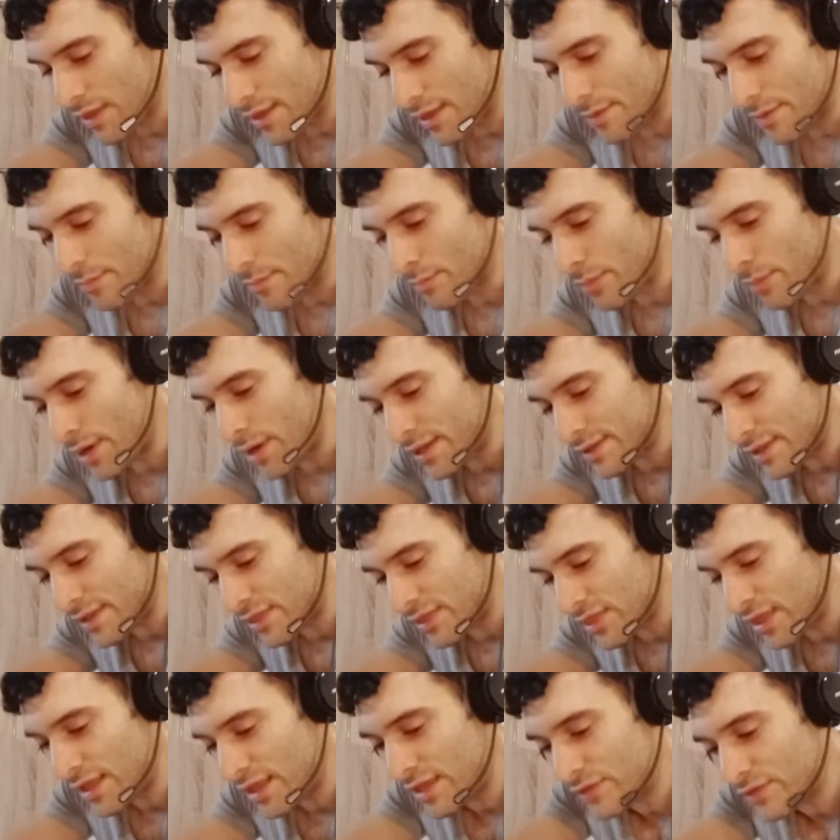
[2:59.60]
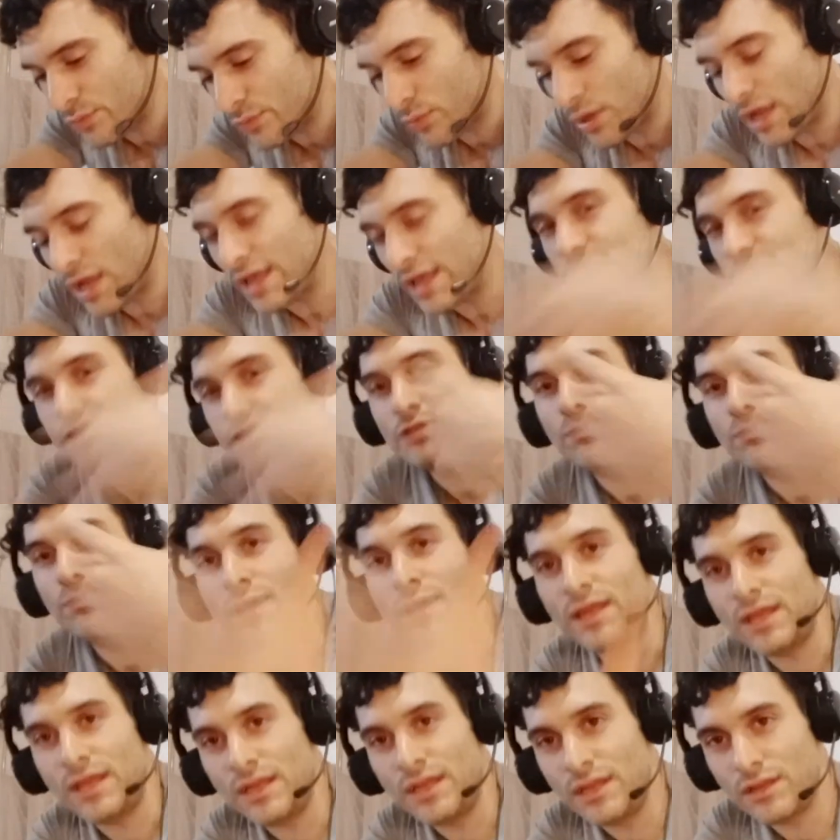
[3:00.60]
But the thing is, when I
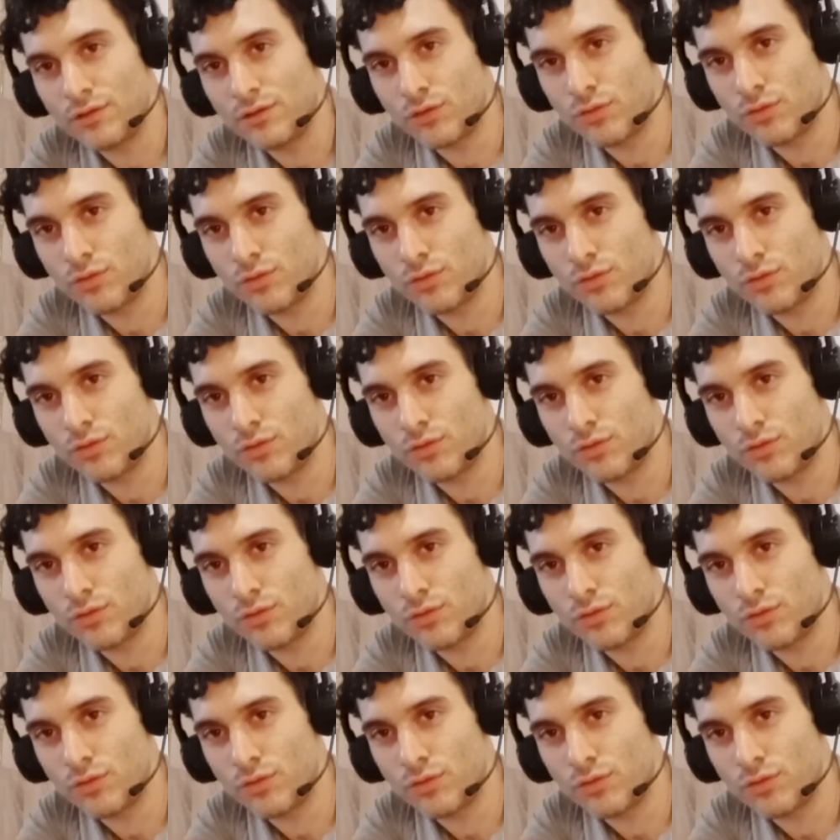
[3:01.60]
explain it to